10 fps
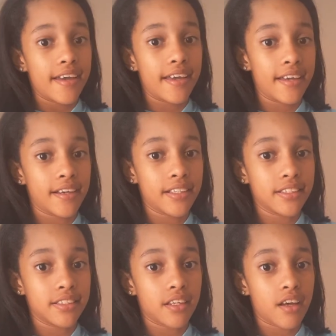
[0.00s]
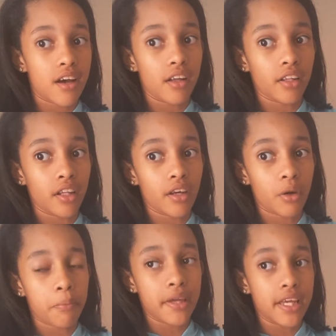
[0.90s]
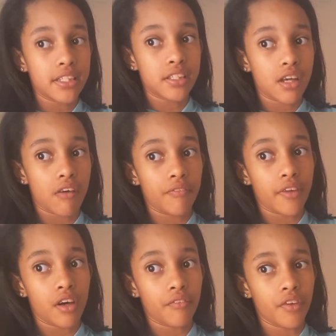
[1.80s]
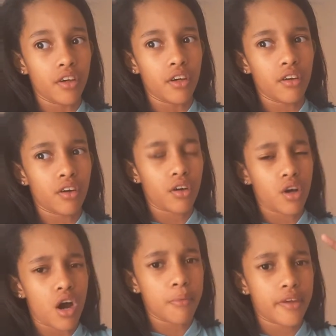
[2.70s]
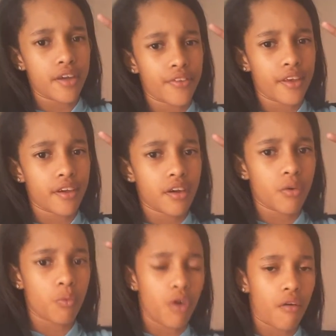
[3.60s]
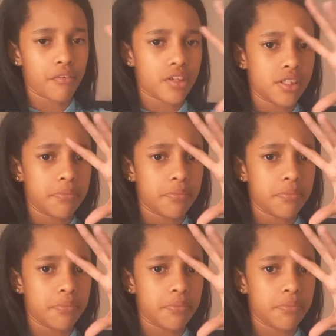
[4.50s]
and a little piece of the, of the comet, I think, went off into